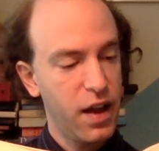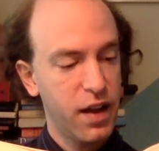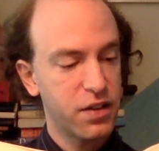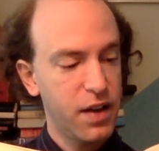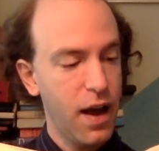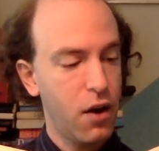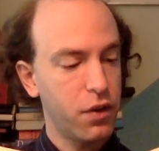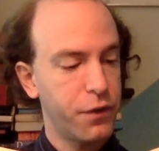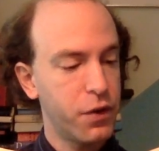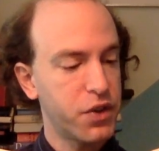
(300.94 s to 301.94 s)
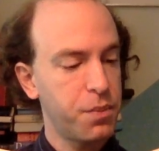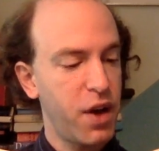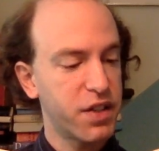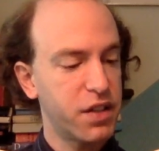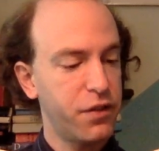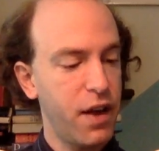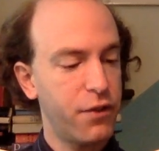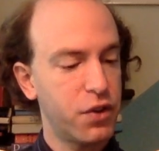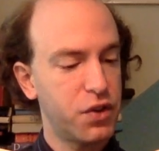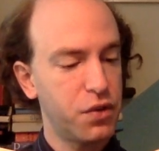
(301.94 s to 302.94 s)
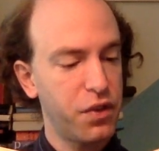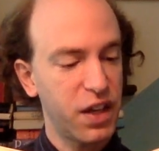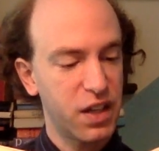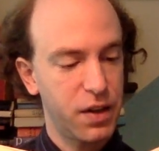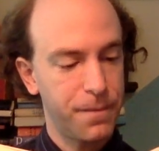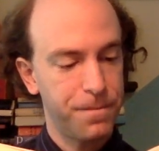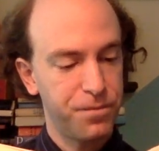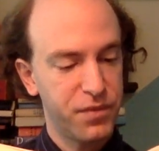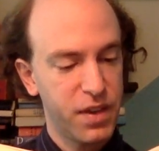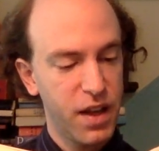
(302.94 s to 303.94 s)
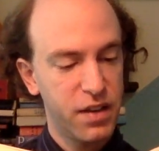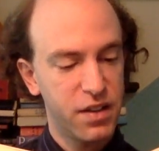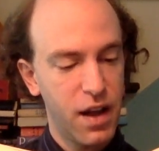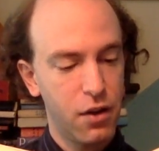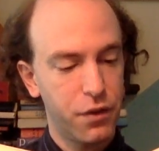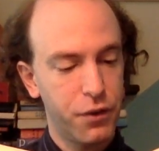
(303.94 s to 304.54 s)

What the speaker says: And now the first positive effort to think. And now the